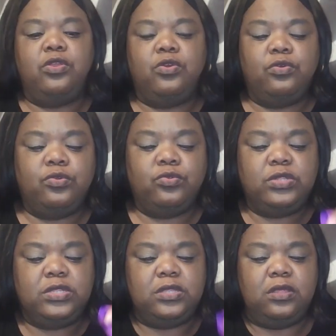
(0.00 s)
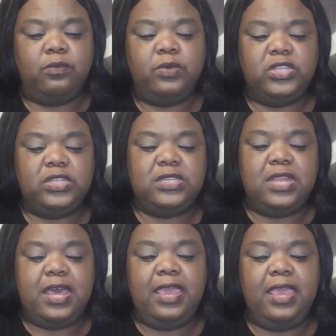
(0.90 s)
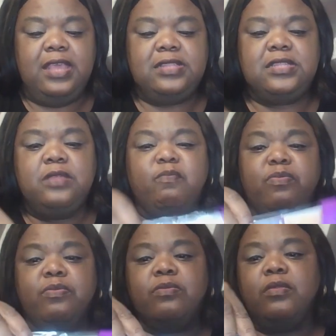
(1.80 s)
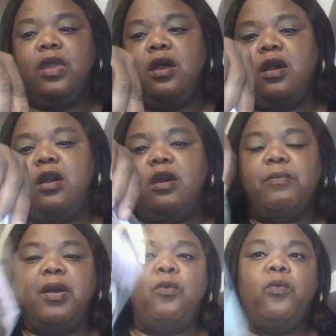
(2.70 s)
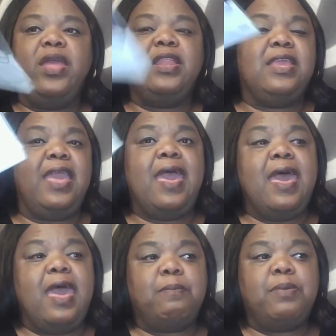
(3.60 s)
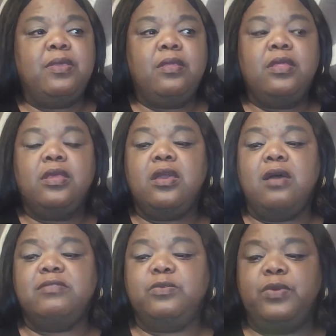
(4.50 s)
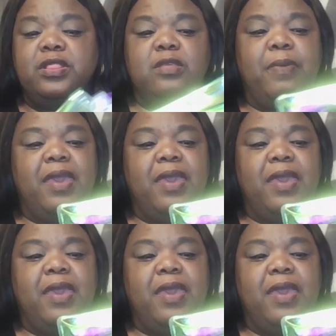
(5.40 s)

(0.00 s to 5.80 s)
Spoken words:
use, which is nice. A wig cap comes with the